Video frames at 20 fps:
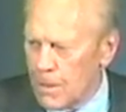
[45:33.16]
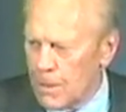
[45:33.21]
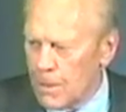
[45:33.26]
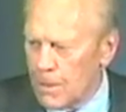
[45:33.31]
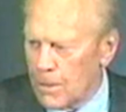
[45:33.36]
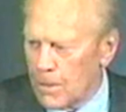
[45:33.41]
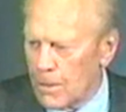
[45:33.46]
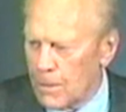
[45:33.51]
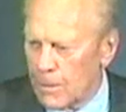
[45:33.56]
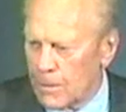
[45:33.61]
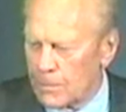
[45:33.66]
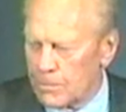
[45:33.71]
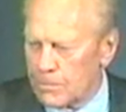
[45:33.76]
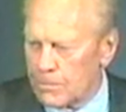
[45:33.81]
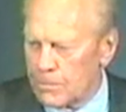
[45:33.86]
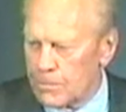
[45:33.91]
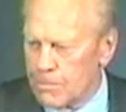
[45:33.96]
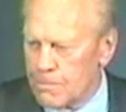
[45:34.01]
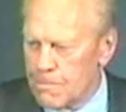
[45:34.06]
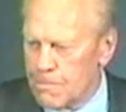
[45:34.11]

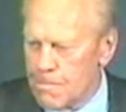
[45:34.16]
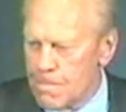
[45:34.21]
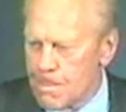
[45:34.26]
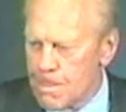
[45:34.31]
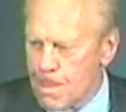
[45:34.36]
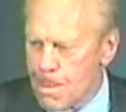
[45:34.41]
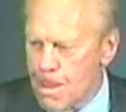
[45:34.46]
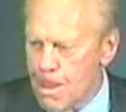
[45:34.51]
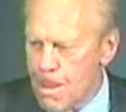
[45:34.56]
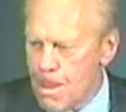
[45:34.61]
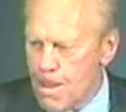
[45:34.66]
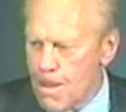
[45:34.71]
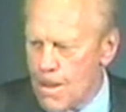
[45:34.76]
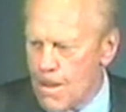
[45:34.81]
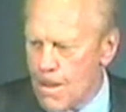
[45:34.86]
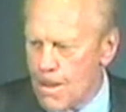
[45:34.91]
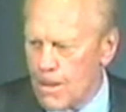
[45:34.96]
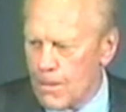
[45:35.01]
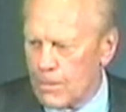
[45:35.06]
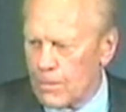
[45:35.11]

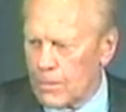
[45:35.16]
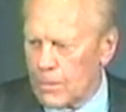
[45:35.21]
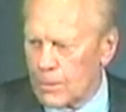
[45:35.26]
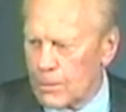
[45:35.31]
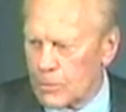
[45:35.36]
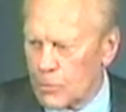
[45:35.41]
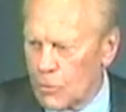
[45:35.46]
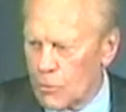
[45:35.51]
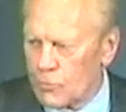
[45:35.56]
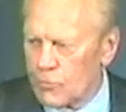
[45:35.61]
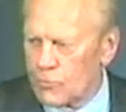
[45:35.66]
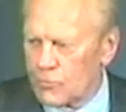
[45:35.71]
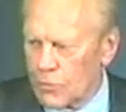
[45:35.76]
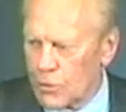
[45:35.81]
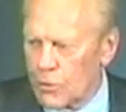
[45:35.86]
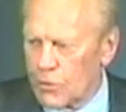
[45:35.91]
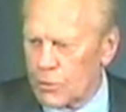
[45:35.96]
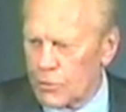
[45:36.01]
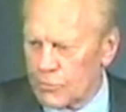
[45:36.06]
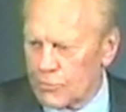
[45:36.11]
a good
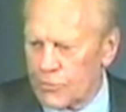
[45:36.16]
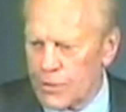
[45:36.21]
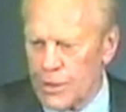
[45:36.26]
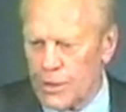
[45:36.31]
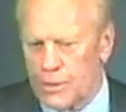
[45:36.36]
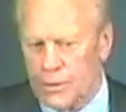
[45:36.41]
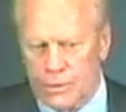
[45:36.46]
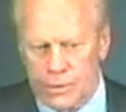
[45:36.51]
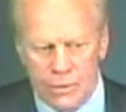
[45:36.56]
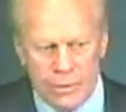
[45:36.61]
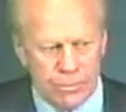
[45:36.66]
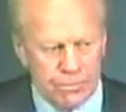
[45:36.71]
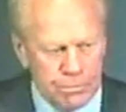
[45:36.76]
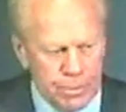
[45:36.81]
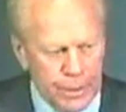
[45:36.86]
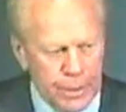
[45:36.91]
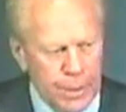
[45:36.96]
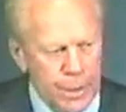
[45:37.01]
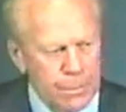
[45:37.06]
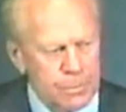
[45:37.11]
fertile field to
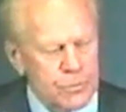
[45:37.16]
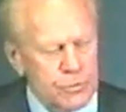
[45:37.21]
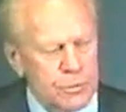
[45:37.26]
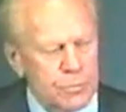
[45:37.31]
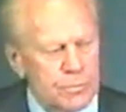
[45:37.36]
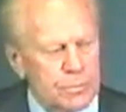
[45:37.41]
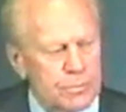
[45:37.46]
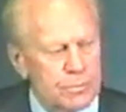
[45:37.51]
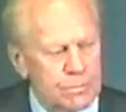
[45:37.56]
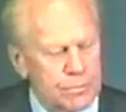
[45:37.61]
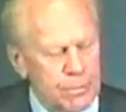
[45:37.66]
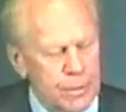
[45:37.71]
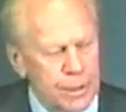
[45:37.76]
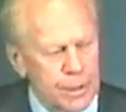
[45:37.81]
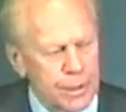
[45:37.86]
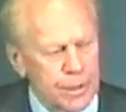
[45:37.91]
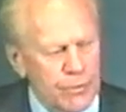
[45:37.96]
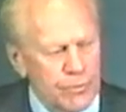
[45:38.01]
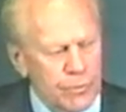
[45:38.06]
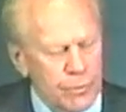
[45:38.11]
pick up some
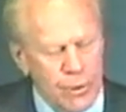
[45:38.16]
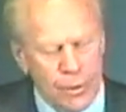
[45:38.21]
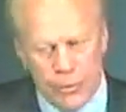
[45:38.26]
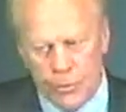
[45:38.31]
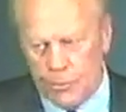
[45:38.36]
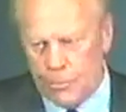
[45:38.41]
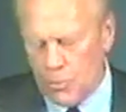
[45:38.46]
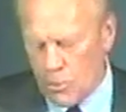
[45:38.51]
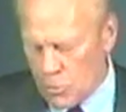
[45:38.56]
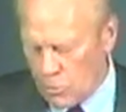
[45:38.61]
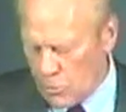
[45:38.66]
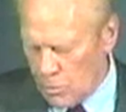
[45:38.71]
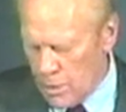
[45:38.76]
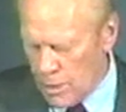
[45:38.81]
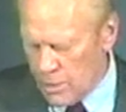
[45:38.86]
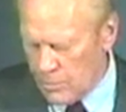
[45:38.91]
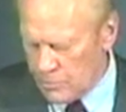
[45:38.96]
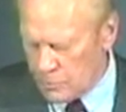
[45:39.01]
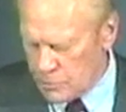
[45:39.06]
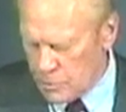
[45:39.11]
money for other
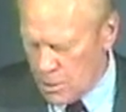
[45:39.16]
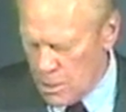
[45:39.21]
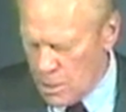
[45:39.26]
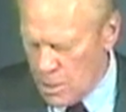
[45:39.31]
programs.